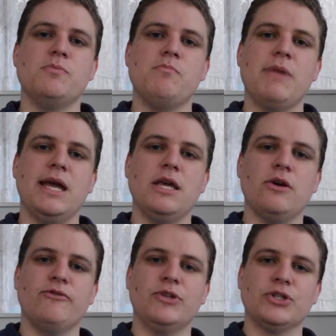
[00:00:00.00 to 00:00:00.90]
many
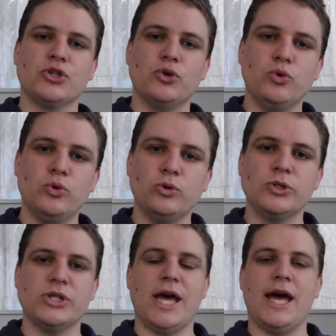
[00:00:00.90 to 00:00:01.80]
of the
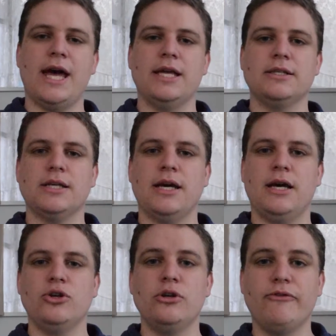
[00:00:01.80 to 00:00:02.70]
schools and
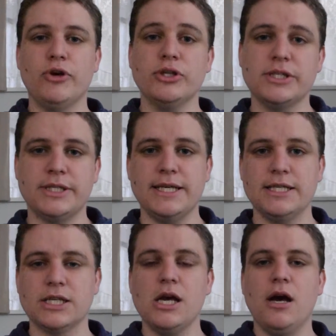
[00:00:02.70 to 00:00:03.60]

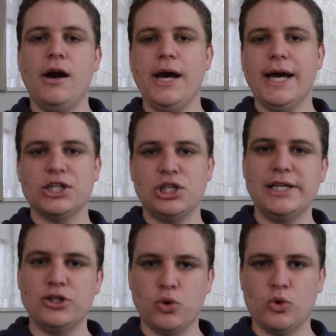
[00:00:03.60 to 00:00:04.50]
universities are actually
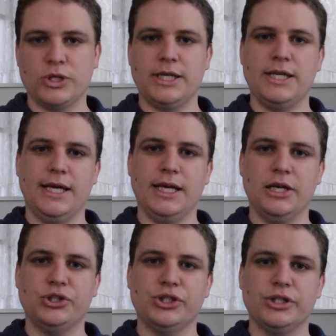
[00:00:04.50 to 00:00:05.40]
taught in
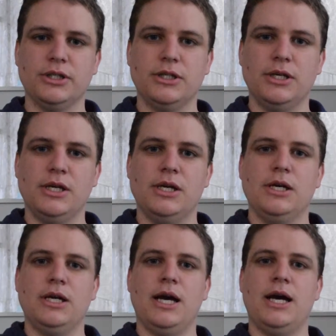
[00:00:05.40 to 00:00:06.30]
English.
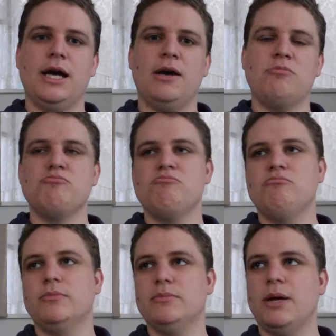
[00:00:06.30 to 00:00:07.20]
There
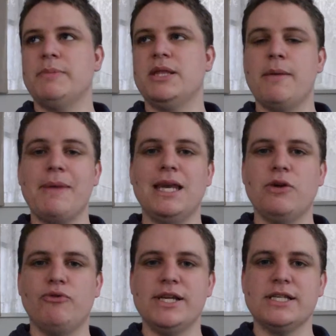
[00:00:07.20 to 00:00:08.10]
are many
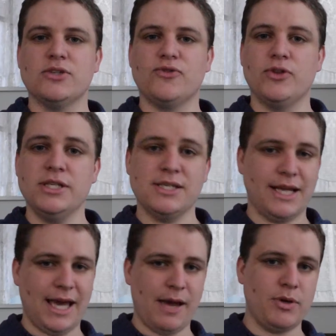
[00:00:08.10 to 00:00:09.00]
reasons for this and
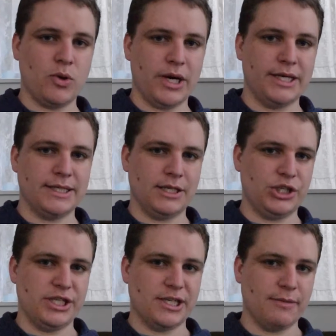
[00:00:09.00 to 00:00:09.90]
can be quite a
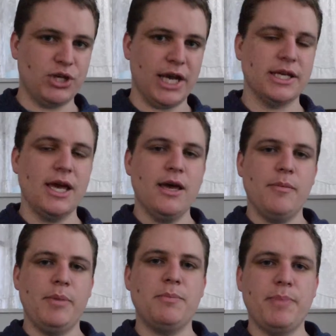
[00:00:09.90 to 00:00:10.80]
touchy subject,
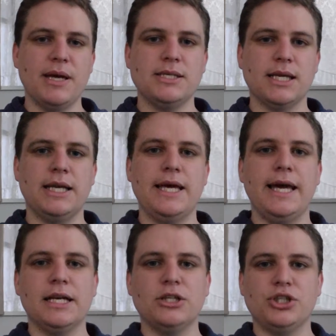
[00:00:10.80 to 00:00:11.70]
but basically
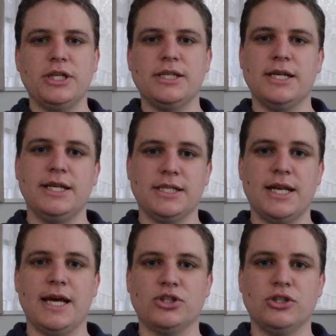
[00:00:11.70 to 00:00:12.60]
English is an
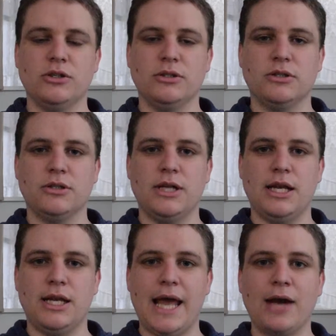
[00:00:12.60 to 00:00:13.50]
international
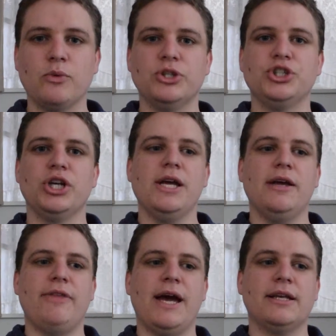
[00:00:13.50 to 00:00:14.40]
language
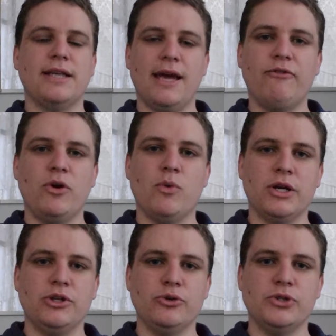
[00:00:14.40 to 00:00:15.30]
that
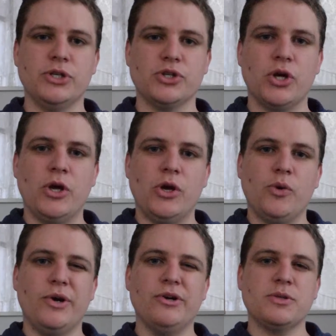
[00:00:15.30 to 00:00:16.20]
everyone uses,
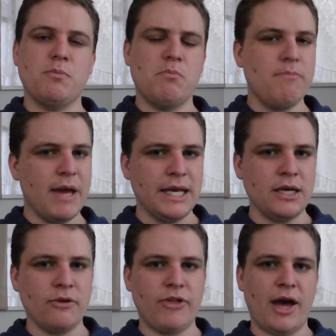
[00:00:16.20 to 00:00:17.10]
whereas
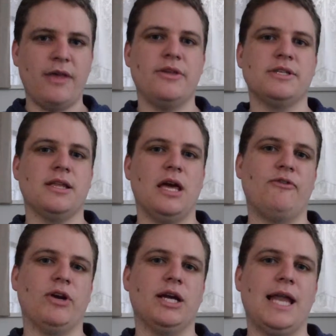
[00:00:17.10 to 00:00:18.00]
many of the other South
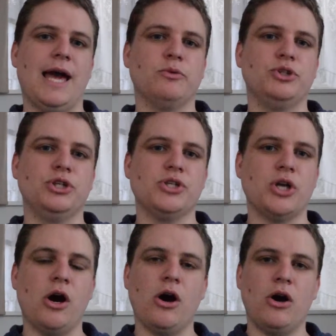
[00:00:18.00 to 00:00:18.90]
African languages
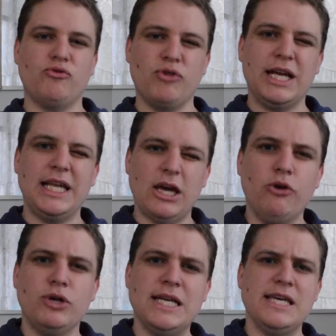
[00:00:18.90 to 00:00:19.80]
are really
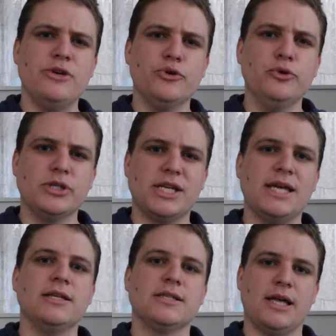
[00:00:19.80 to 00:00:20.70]
only used
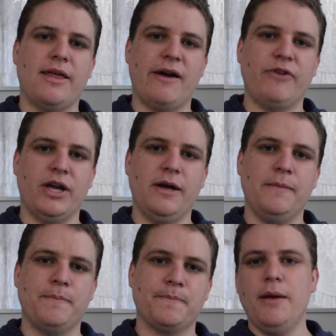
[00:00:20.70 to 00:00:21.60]
in South Africa.
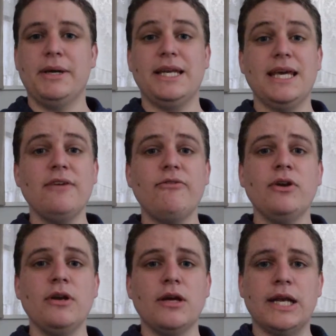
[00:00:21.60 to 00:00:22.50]
But
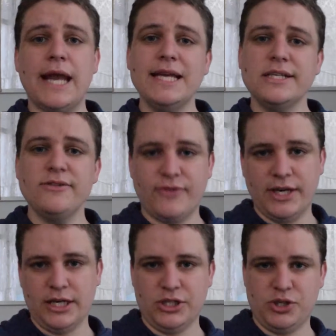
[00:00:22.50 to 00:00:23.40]
even native
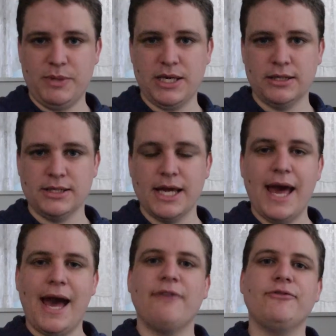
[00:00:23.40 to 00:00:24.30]
English speakers
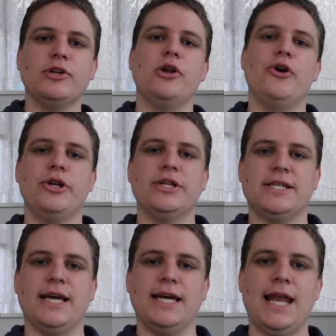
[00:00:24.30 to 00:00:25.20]
have to learn a
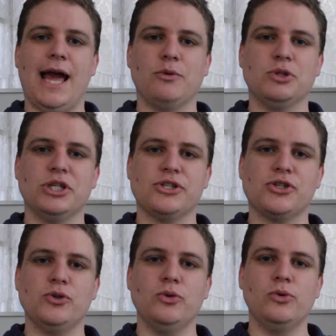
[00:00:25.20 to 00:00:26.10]
second language at
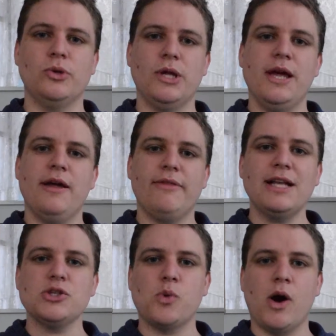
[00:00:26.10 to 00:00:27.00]
school.
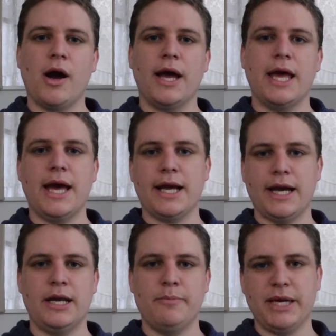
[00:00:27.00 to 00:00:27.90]
That's why ek
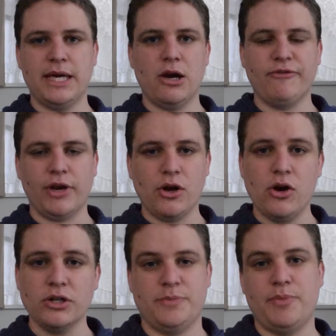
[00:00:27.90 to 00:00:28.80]
kan 'n bietjie
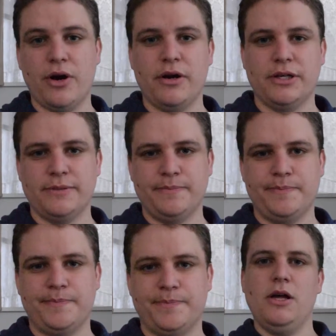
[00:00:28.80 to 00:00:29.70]
Afrikaans praat.
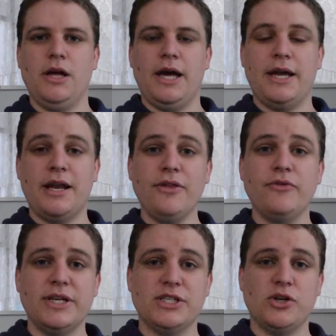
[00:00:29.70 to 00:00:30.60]
Another
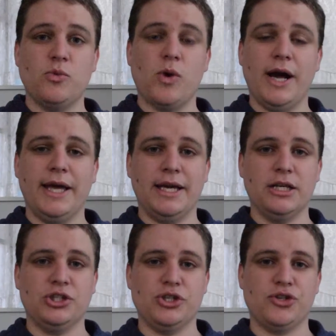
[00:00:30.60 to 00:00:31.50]
reason why
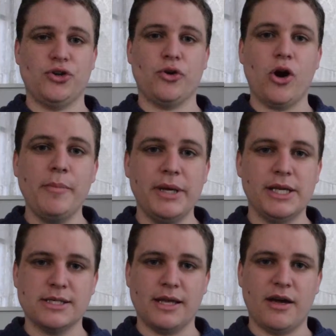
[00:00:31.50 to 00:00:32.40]
English is so common
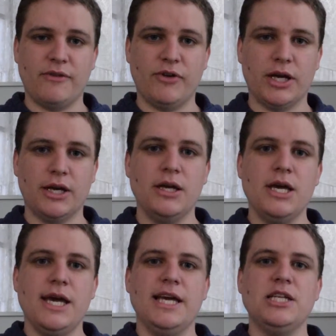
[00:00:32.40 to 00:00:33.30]
in South Africa
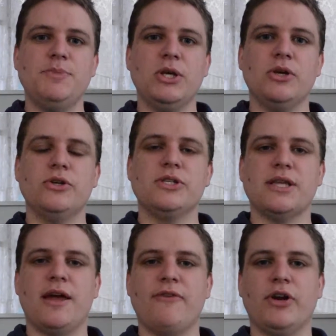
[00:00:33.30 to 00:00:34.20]
is because
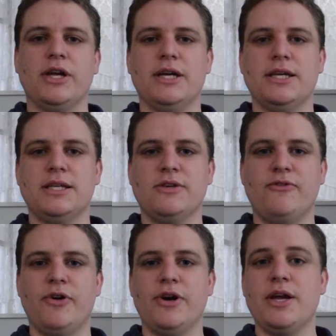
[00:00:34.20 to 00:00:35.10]
South Africa is a
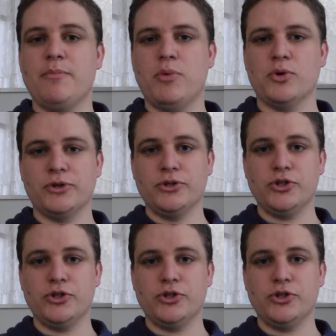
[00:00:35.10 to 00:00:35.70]
very important